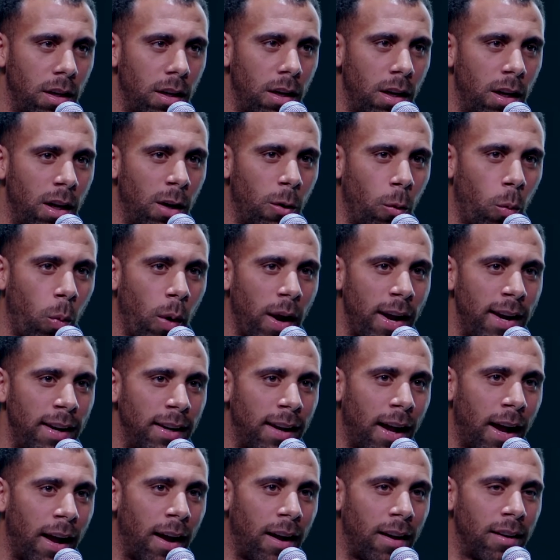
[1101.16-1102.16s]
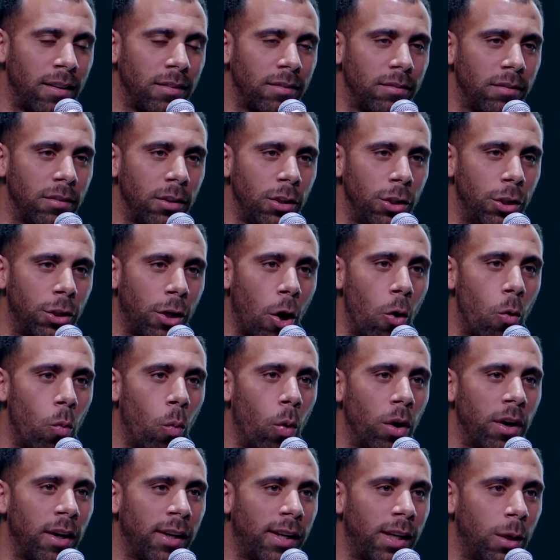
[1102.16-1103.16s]
a way that you don't
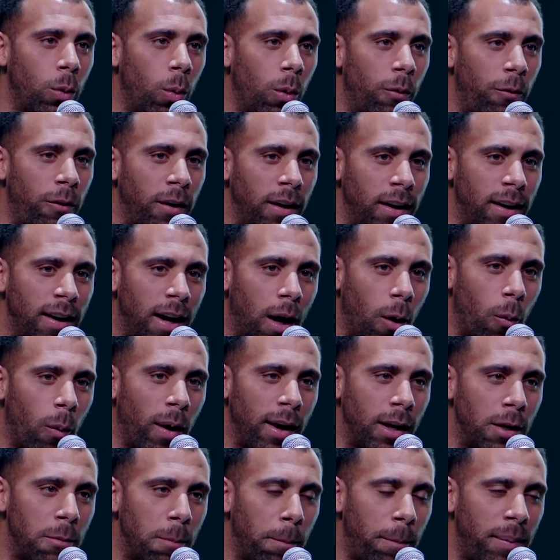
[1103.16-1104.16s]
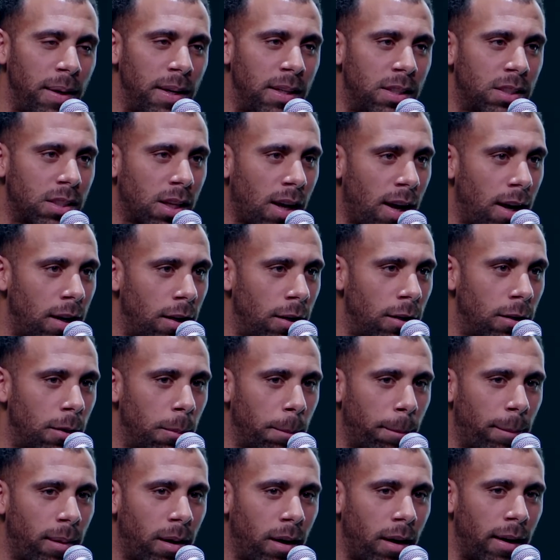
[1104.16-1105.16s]
want to deal with it in that way and be
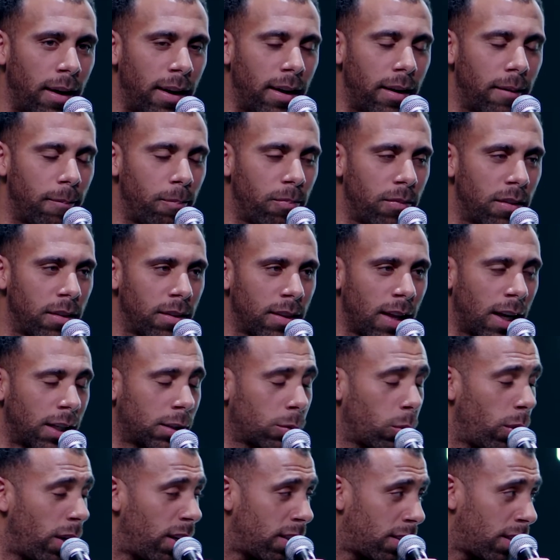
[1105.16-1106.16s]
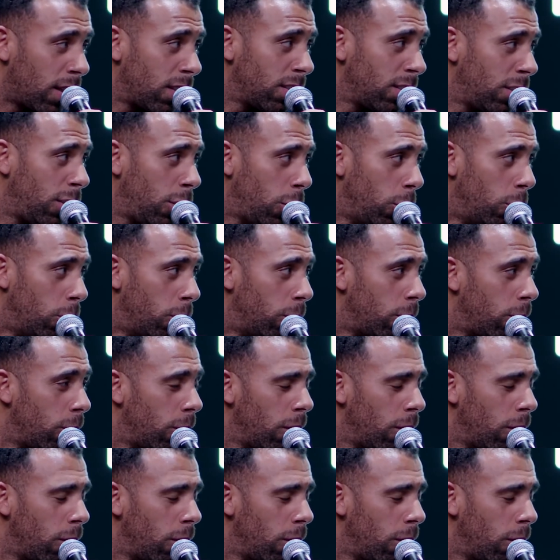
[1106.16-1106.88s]
silent, but that's what it does to you.